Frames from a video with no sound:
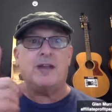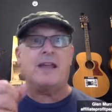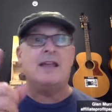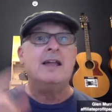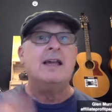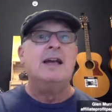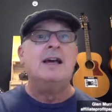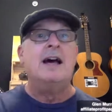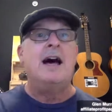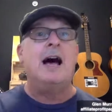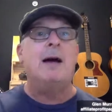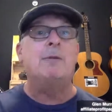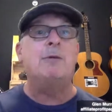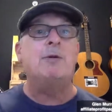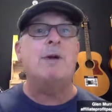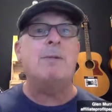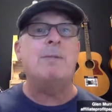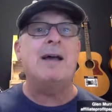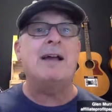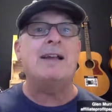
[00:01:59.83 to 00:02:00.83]
Okay, I'll be
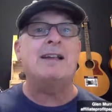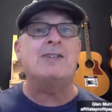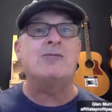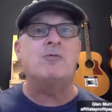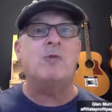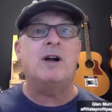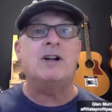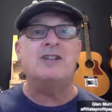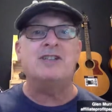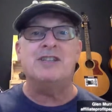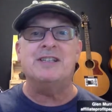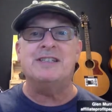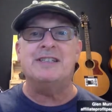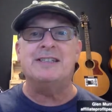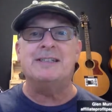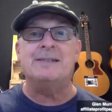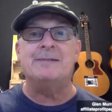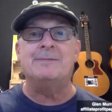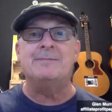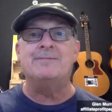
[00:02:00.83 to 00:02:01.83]
right back. Watch
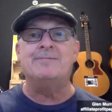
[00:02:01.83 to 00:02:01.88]
this.